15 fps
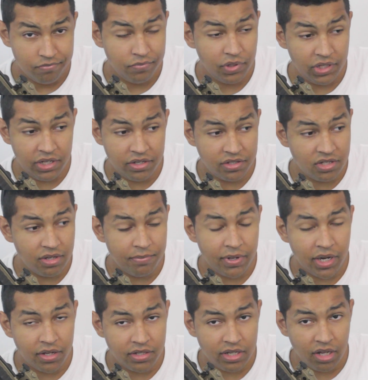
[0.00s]
Please,
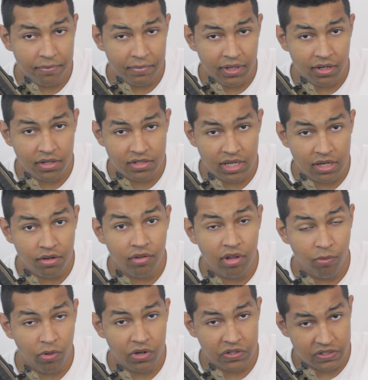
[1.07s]
somebody tell me, because I know they
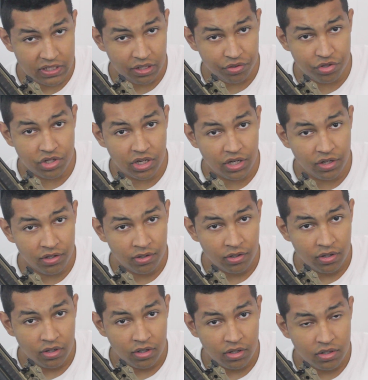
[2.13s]
want to sell shit,
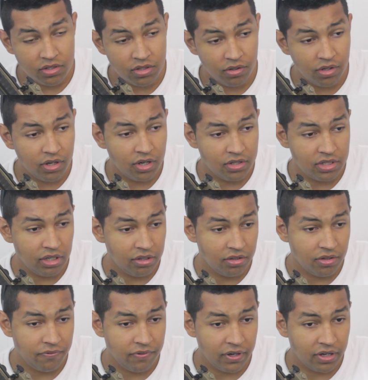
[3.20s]
so they're going to tell you
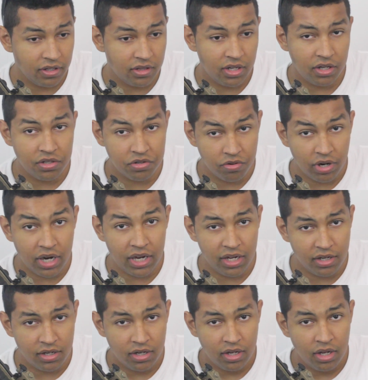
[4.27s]
the fucking thing's
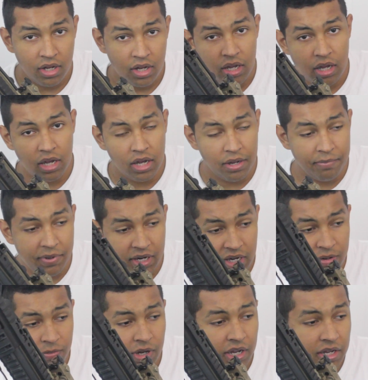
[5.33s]
great. But
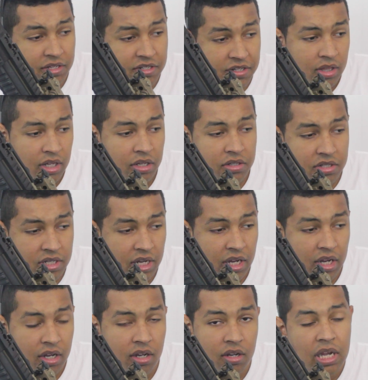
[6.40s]
anyways, they'll
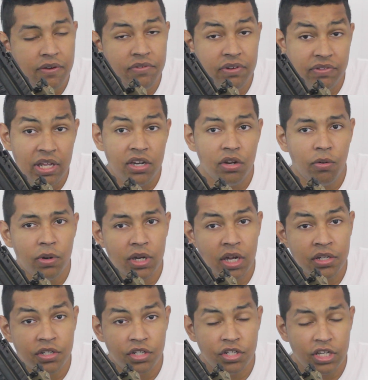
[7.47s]
say, even if they know a
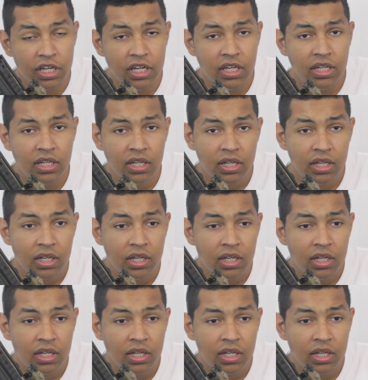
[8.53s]
gun's shitty,